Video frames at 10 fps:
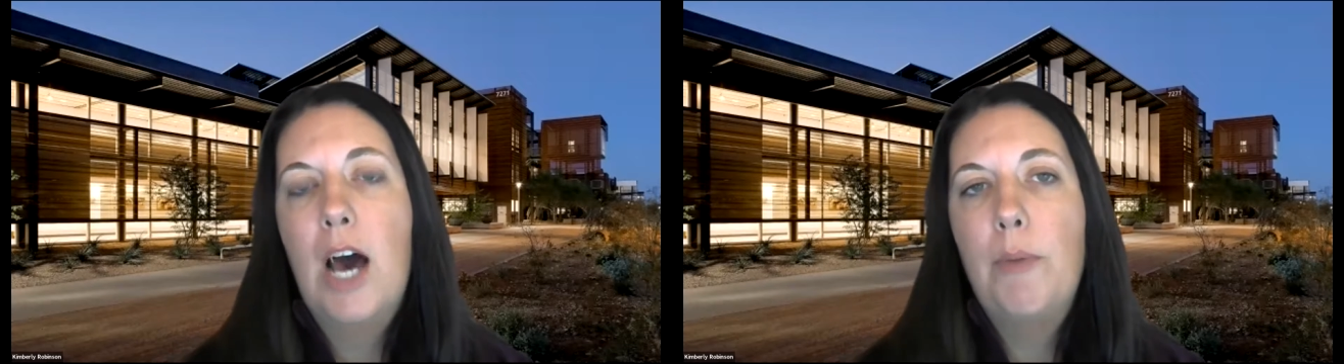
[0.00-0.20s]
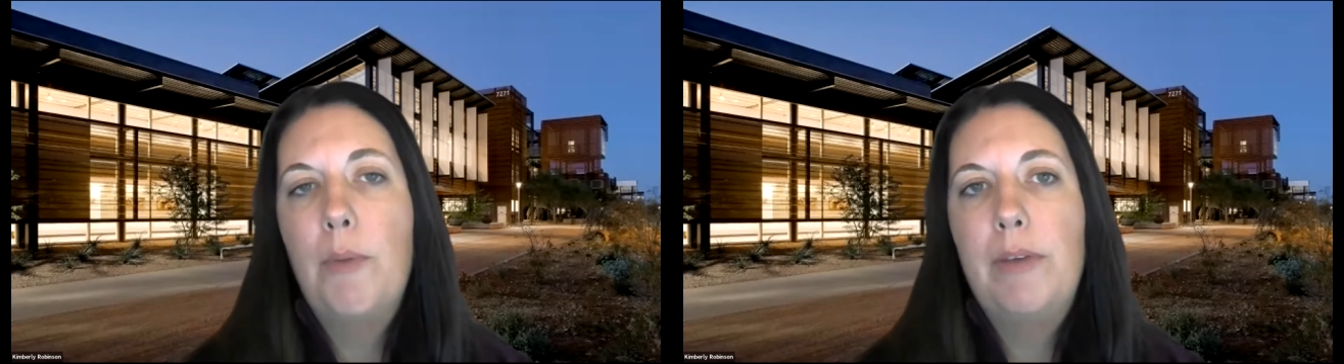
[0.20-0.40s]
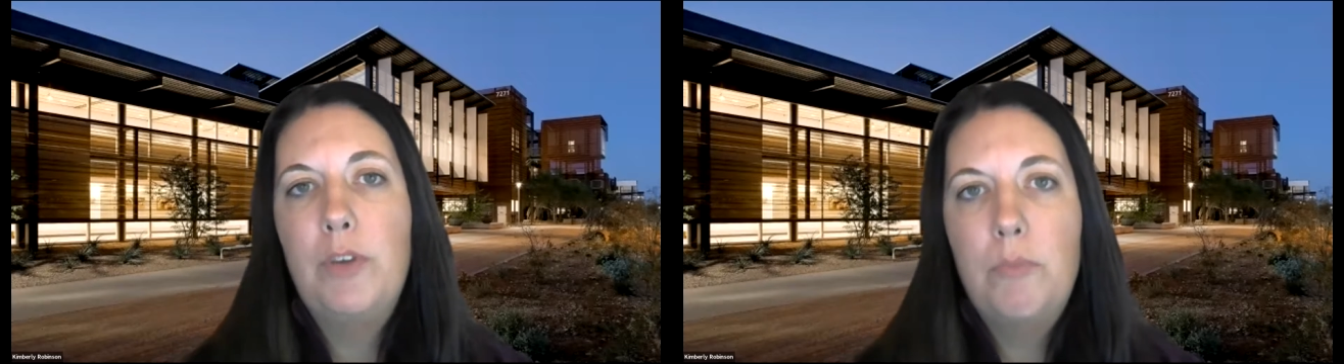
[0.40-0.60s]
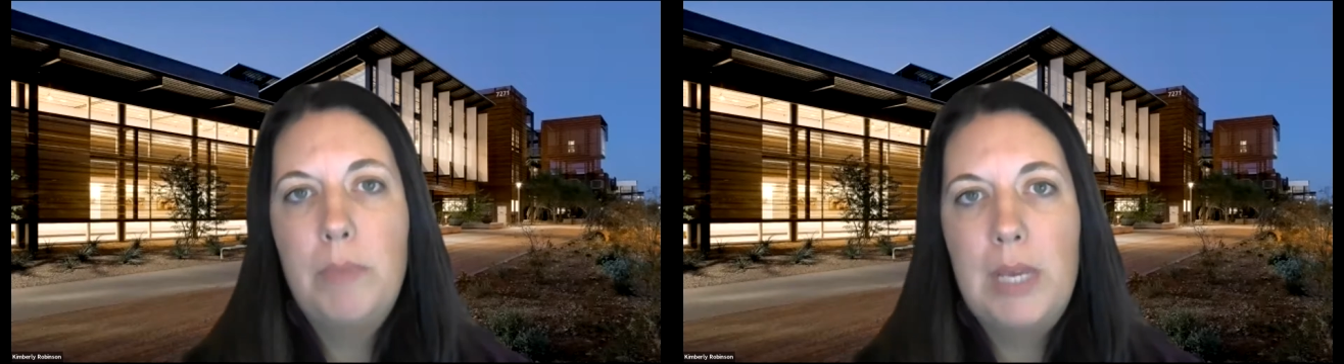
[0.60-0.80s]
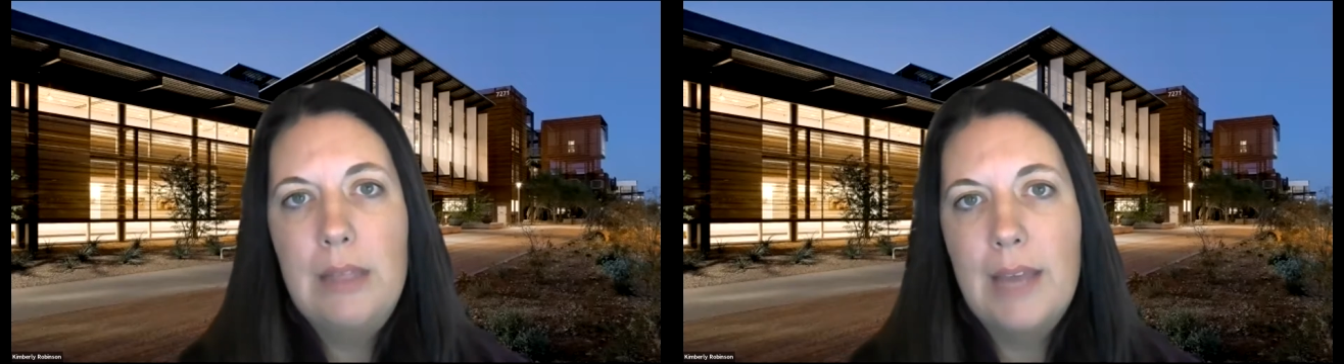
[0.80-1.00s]
If you
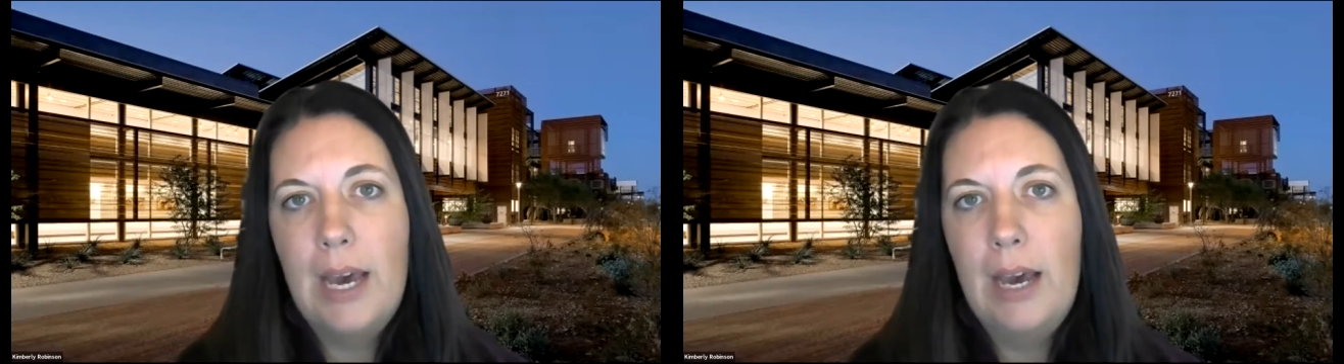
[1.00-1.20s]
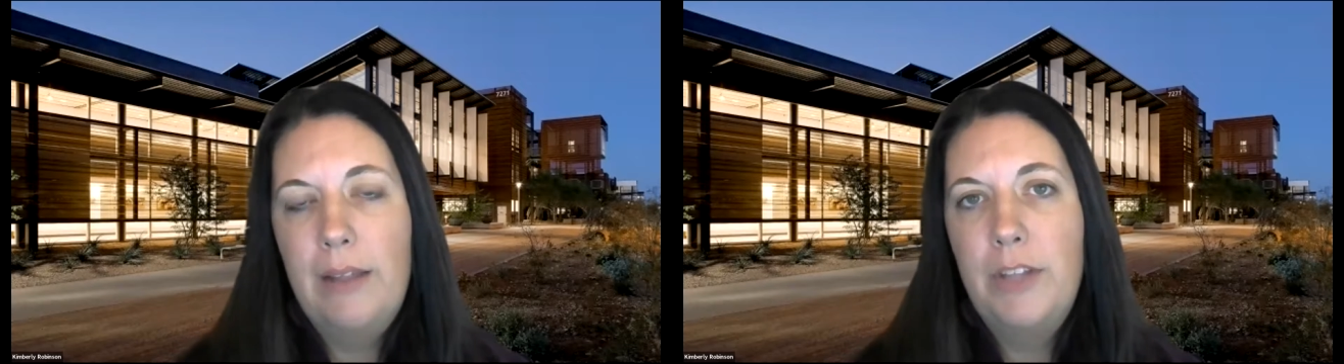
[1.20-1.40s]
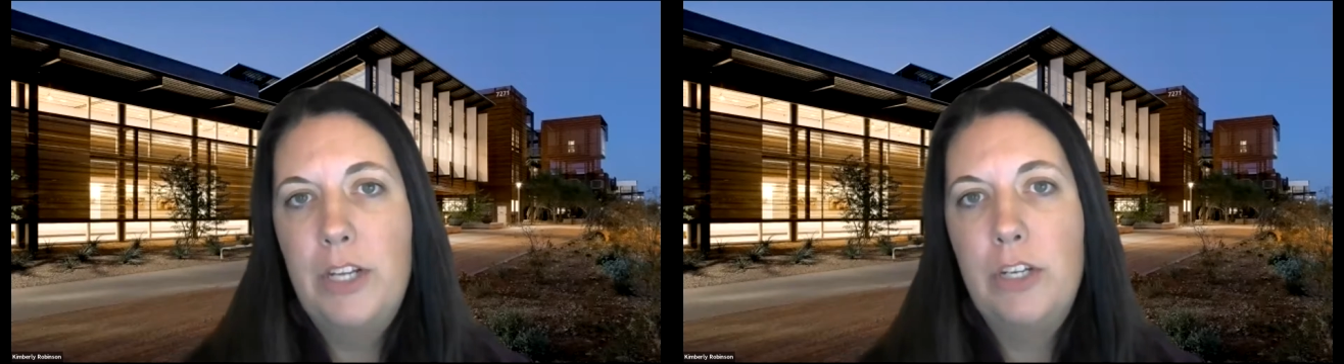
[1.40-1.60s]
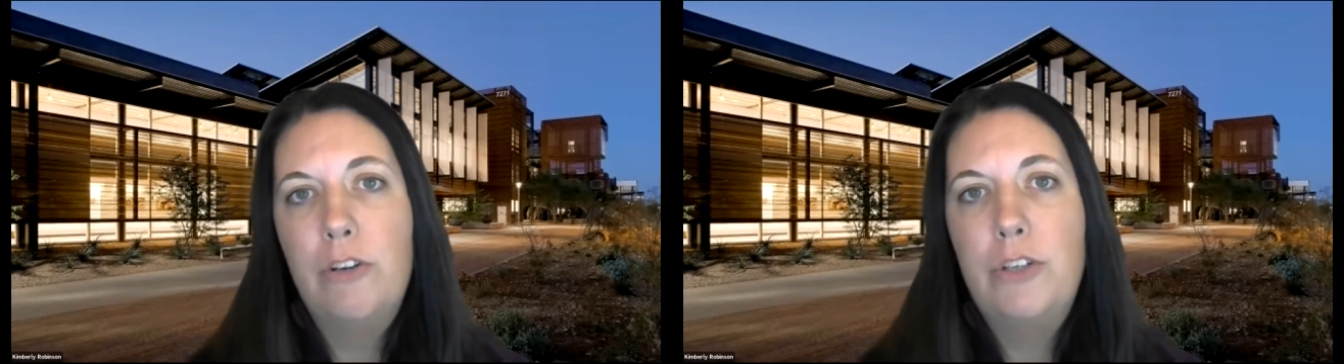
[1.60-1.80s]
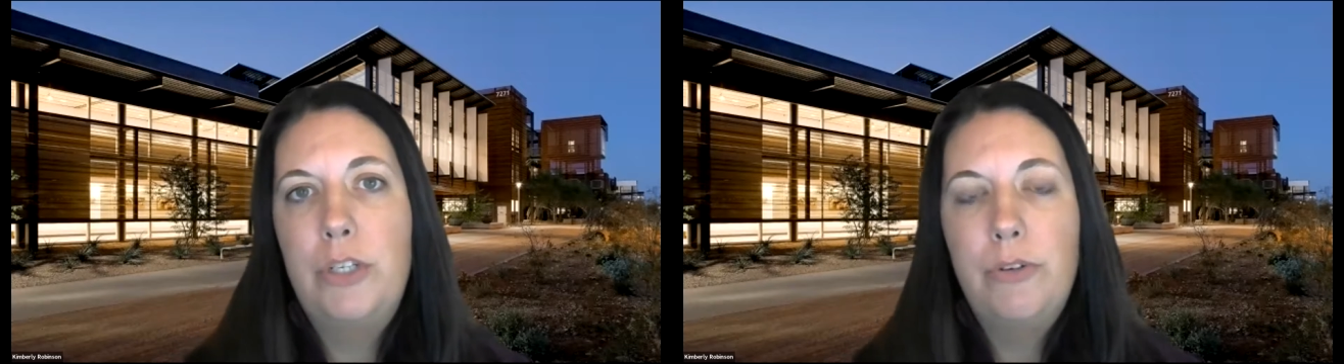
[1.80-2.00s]
meet that, then
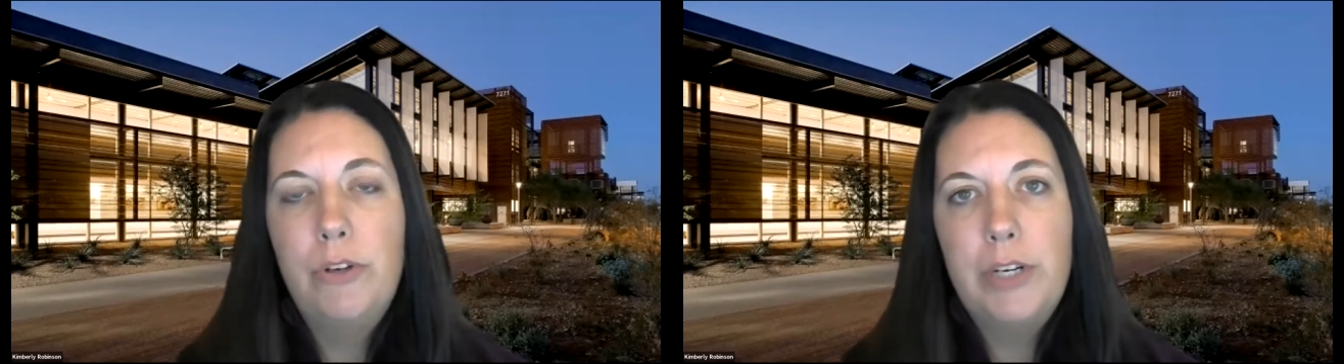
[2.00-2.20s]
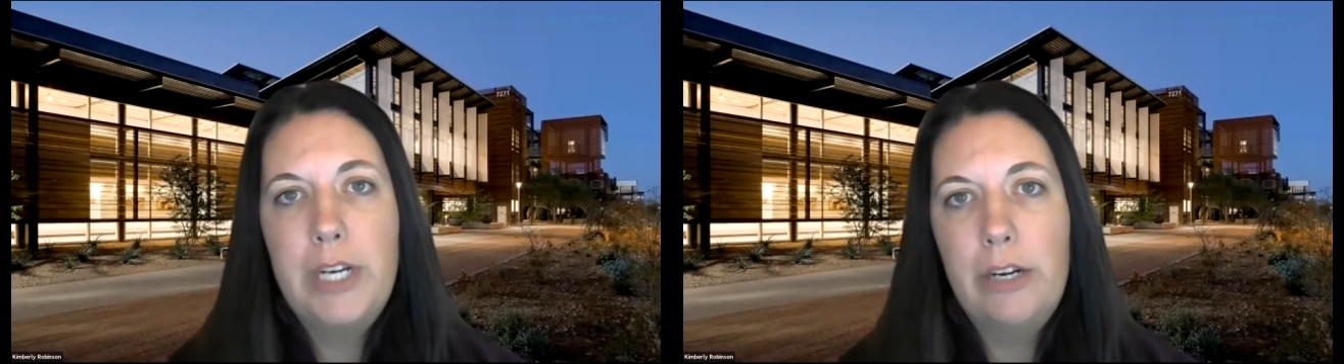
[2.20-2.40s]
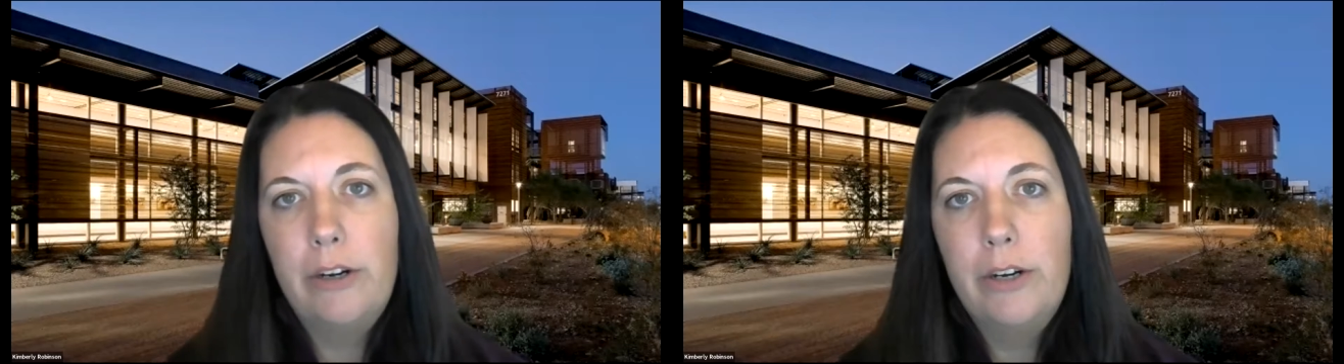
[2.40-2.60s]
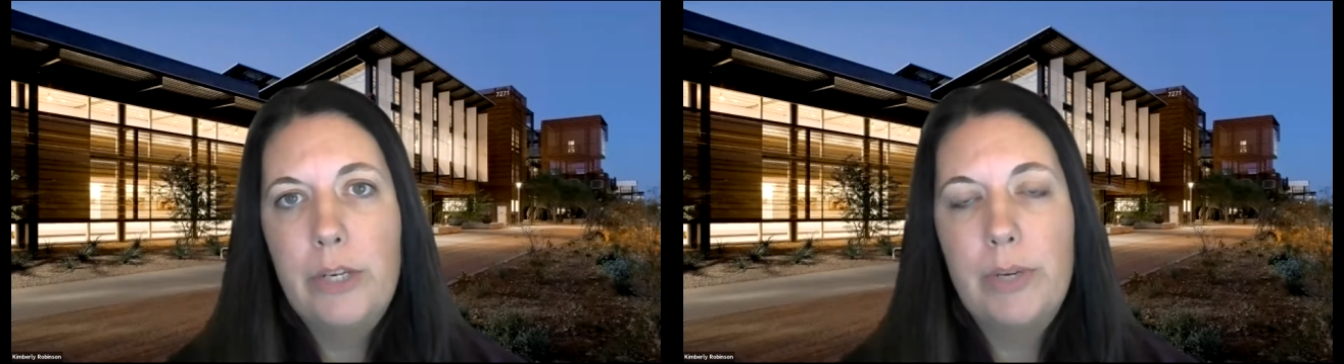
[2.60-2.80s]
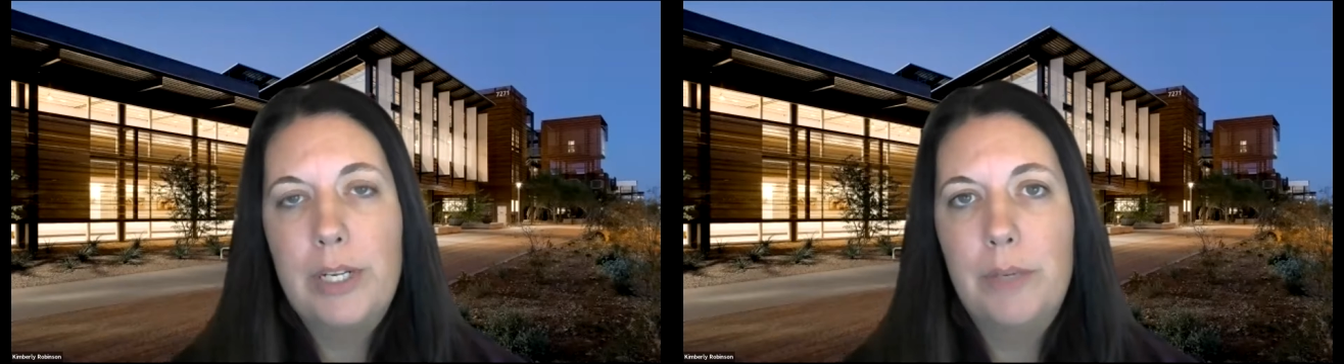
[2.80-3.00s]
your junior year,
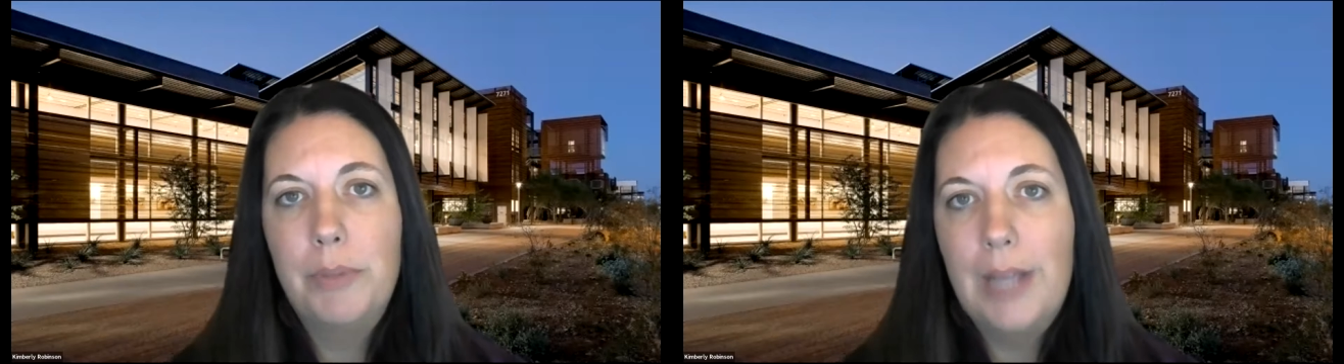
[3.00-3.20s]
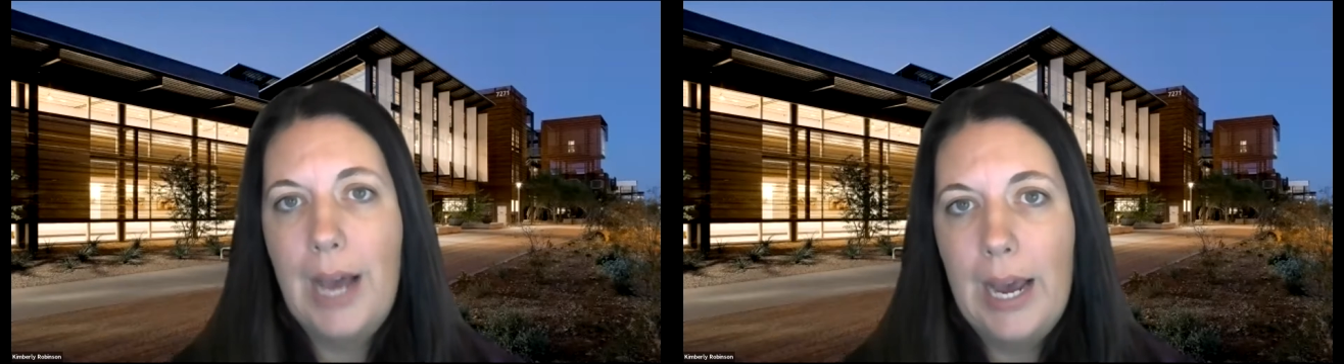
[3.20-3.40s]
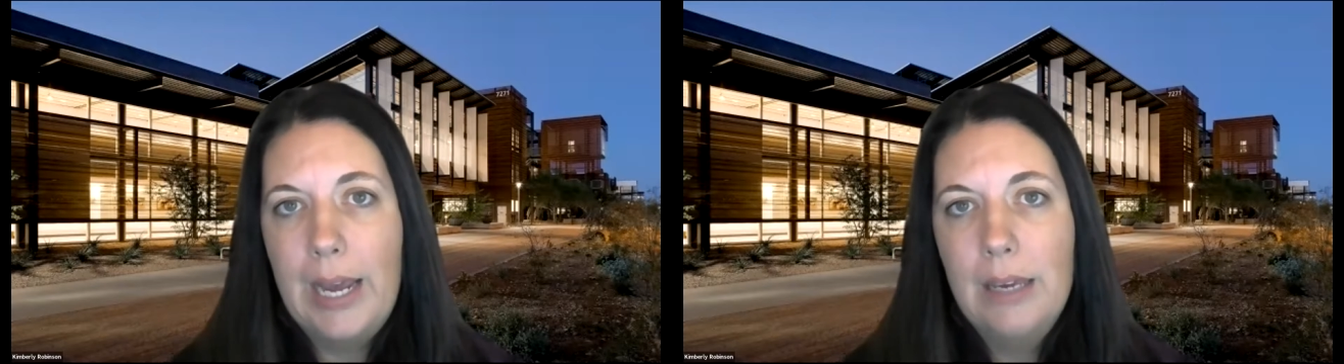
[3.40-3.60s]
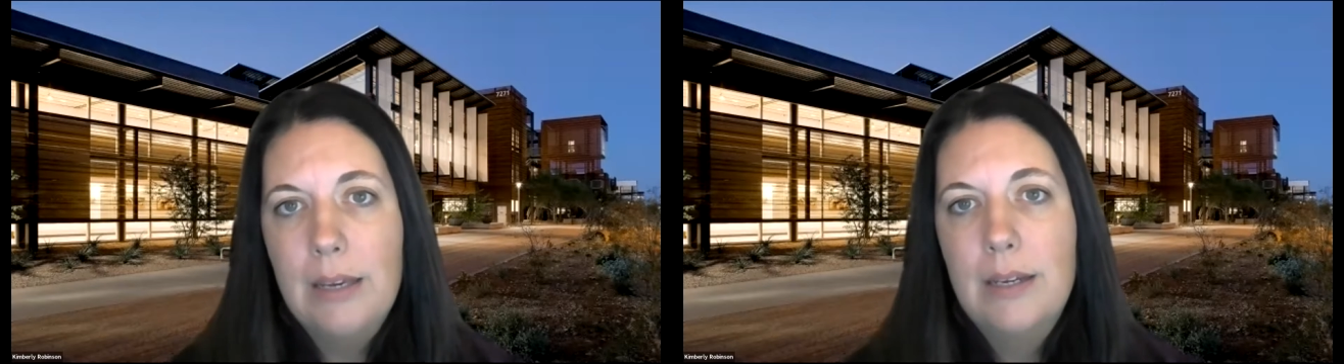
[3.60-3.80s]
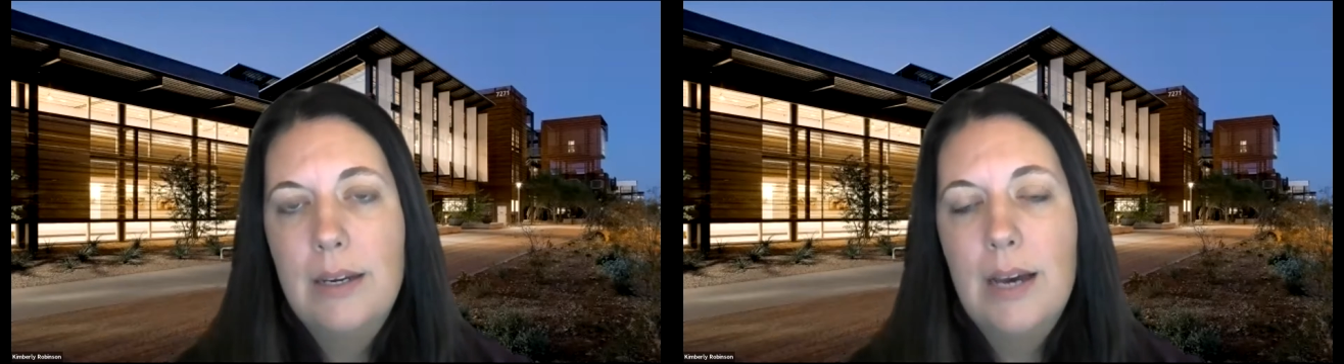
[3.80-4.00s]
you can apply